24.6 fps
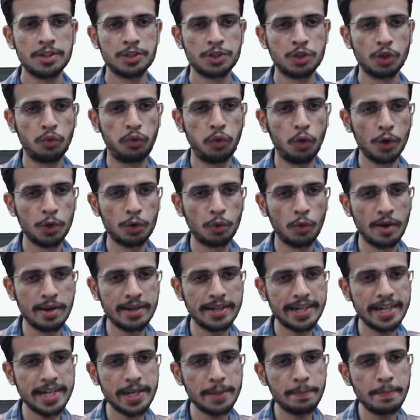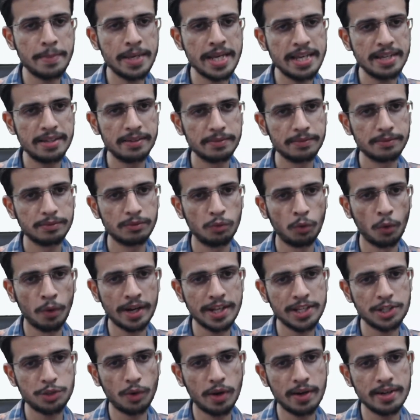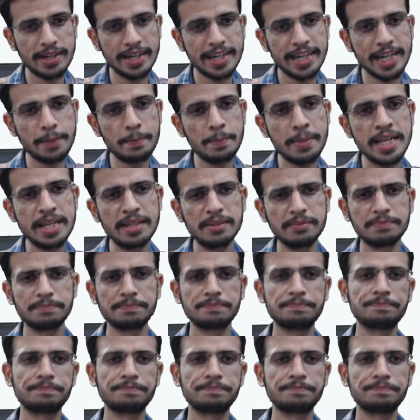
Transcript: So for quantity B, what is quantity B?